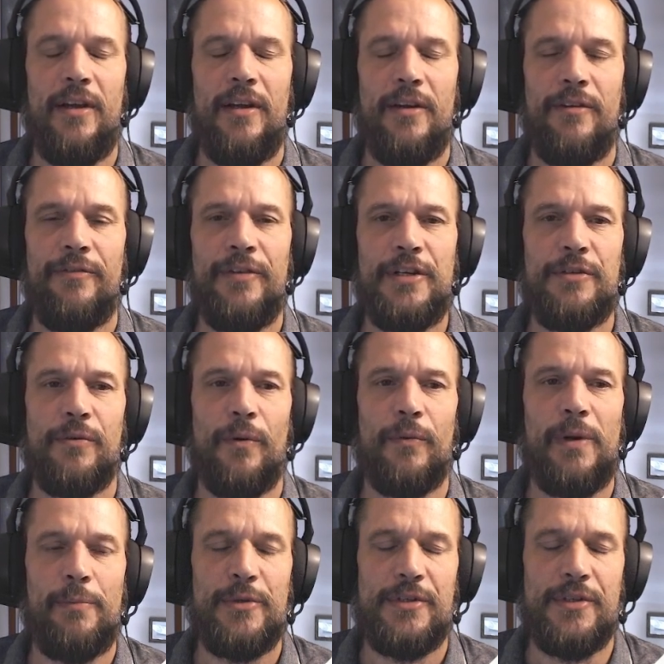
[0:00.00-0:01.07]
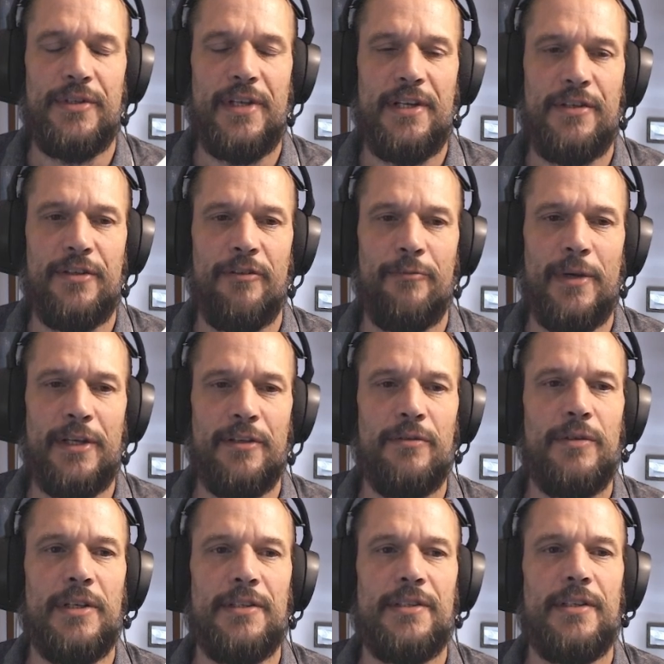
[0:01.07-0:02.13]
visual representation of my
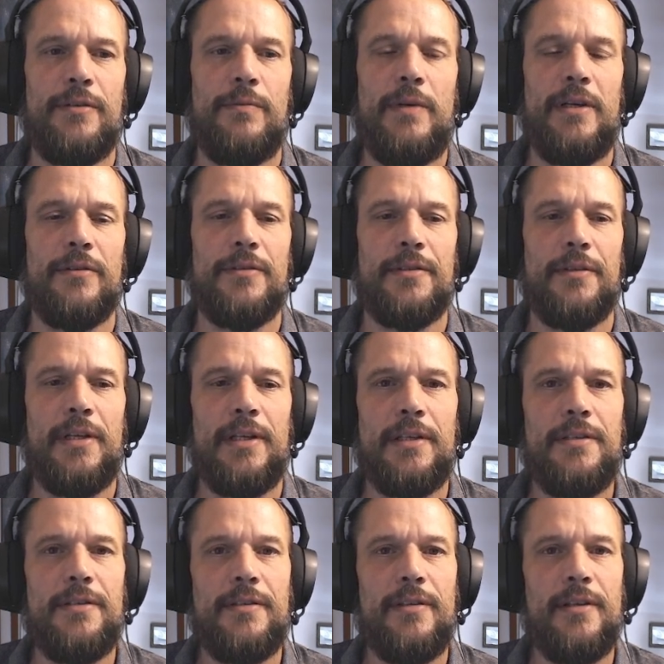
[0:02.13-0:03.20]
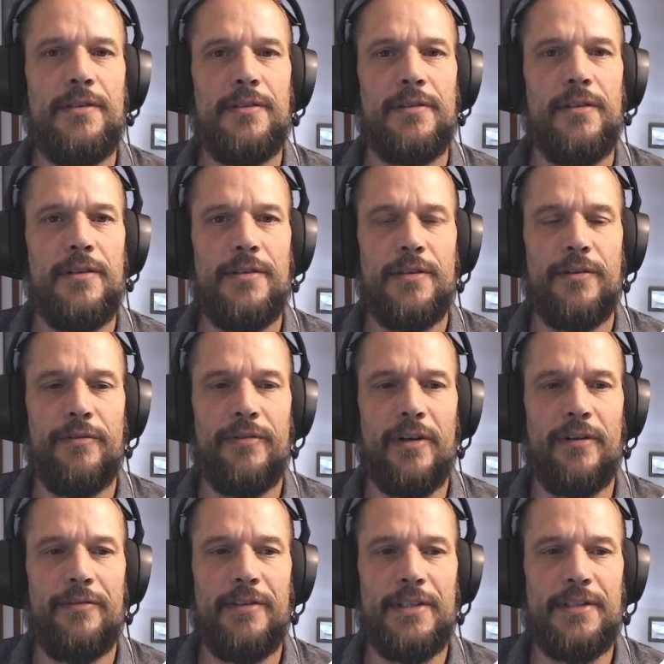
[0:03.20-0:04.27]
units as well. So yeah, that's not so
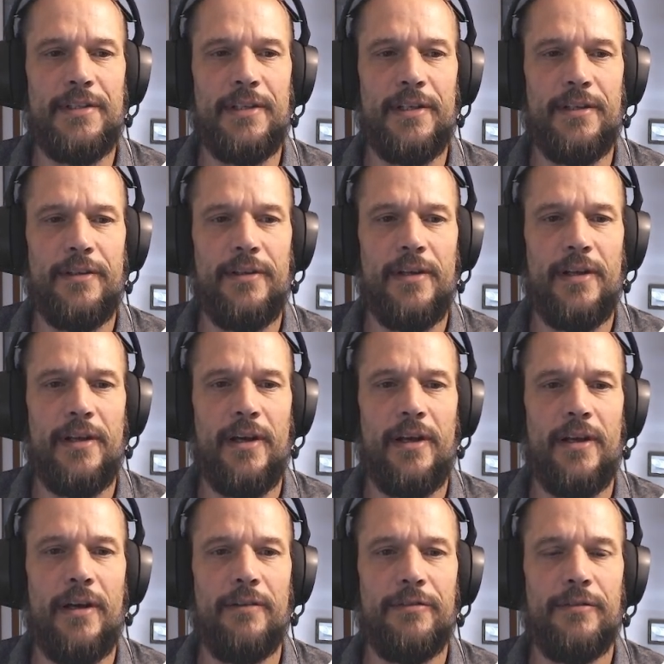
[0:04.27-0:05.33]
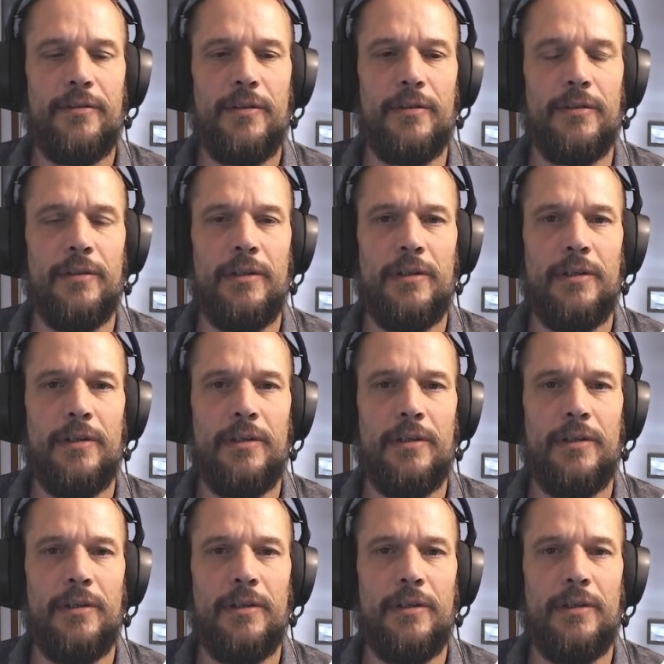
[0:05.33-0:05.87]
far-fetched after all,